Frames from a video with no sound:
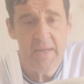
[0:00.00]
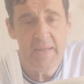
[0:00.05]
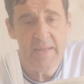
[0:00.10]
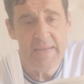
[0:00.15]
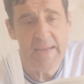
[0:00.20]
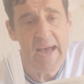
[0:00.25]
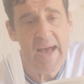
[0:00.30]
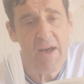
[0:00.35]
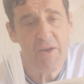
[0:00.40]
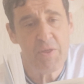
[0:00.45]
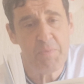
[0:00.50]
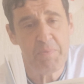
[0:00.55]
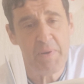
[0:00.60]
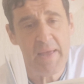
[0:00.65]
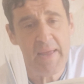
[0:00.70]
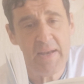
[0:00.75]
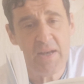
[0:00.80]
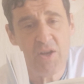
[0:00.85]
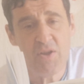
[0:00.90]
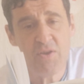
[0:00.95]
Now the
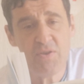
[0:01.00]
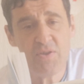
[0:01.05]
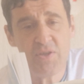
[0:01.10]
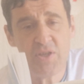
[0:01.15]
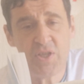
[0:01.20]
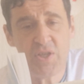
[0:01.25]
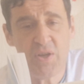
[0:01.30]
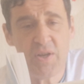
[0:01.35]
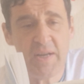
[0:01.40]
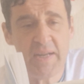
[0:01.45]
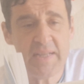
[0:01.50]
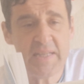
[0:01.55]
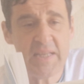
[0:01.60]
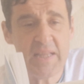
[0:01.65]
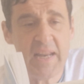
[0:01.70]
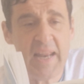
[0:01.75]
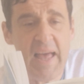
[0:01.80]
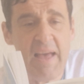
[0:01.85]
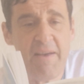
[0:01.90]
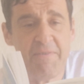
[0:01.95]
plane lunged suddenly to
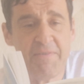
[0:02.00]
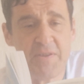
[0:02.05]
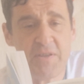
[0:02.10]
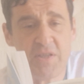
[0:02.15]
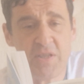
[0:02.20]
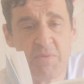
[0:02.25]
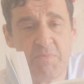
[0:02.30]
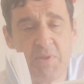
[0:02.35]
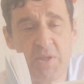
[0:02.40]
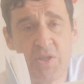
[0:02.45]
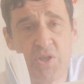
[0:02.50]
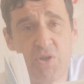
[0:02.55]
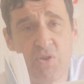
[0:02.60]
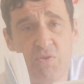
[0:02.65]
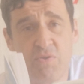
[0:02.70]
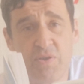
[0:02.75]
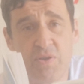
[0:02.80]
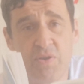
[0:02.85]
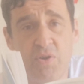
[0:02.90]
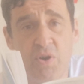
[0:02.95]
the left and some of the
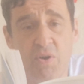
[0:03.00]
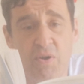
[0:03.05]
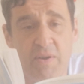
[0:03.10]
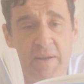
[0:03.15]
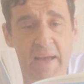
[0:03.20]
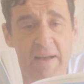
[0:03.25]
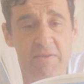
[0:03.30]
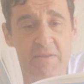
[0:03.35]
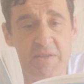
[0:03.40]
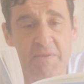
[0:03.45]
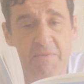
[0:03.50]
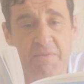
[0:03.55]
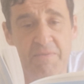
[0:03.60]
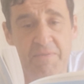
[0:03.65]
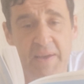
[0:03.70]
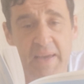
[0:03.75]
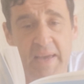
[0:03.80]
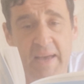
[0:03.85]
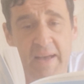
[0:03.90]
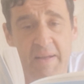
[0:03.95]
children called out in
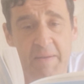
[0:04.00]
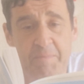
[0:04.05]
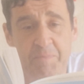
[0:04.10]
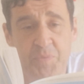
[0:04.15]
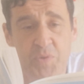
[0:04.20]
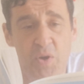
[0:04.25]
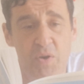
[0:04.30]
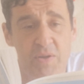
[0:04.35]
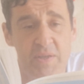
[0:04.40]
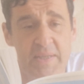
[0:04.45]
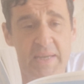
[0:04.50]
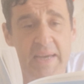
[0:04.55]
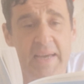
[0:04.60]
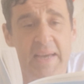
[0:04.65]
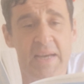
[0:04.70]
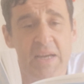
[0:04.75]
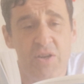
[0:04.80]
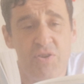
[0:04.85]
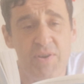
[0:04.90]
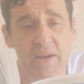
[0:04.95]
fear. Yossi
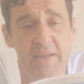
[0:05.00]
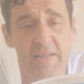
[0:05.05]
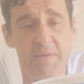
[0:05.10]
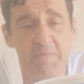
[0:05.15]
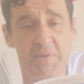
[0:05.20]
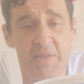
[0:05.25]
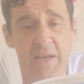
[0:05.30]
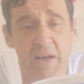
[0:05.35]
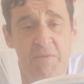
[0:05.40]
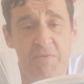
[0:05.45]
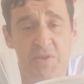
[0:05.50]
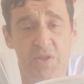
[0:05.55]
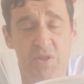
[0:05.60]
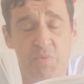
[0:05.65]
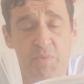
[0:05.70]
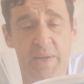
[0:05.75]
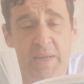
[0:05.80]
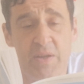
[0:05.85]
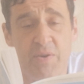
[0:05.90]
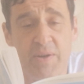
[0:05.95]
dragged himself to the
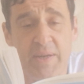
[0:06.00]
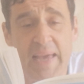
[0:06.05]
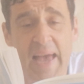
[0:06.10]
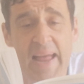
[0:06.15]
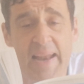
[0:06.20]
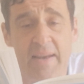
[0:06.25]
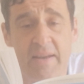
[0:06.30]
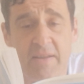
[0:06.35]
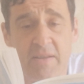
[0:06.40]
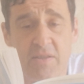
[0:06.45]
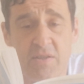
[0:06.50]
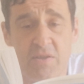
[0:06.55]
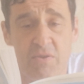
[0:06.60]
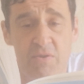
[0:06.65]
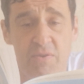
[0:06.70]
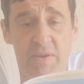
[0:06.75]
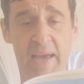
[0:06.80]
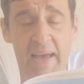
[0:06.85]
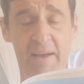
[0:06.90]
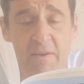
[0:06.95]
window again to
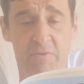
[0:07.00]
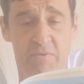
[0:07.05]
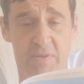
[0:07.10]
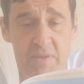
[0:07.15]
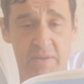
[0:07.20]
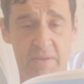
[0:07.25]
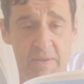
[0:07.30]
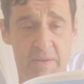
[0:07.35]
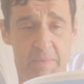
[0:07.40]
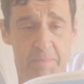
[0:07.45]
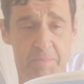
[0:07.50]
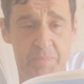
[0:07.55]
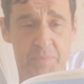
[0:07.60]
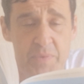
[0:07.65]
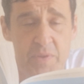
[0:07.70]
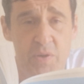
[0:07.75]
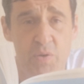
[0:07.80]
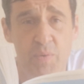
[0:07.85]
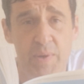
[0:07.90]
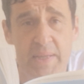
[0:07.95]
look out.
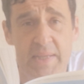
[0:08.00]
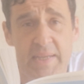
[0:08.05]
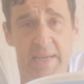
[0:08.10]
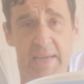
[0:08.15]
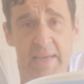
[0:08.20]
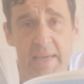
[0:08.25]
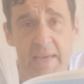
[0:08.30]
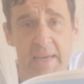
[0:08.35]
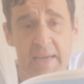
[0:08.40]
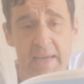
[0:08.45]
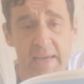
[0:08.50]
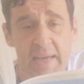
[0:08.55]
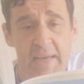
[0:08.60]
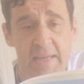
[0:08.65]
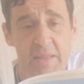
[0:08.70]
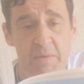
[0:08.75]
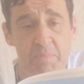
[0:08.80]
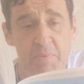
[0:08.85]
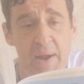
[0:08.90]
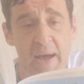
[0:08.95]
Squinting
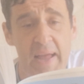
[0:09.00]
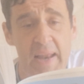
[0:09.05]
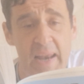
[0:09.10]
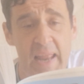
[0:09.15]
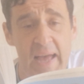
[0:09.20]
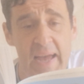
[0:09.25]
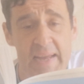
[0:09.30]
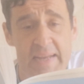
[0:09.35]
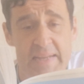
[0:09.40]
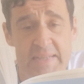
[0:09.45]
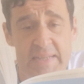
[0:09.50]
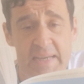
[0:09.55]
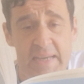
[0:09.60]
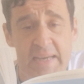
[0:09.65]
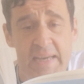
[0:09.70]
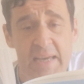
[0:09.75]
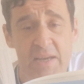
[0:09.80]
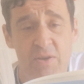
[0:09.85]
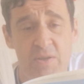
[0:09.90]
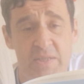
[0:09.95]
in the bright light,
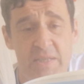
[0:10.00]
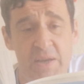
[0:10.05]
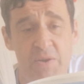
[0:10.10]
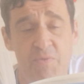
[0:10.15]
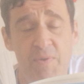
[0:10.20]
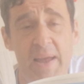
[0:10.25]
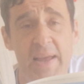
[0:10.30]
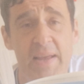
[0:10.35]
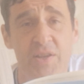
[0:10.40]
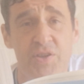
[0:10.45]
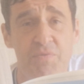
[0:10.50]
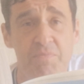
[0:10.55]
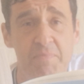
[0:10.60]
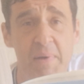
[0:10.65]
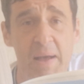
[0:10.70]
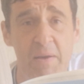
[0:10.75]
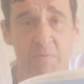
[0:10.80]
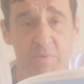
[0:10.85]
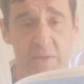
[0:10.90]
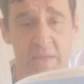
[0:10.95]
he could see a range of
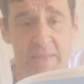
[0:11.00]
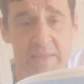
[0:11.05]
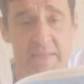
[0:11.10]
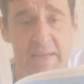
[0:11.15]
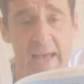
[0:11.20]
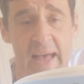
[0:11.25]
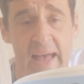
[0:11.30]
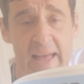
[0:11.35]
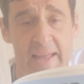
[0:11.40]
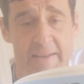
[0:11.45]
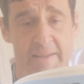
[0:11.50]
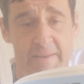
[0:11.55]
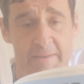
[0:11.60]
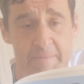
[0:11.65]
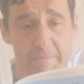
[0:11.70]
mountains ahead,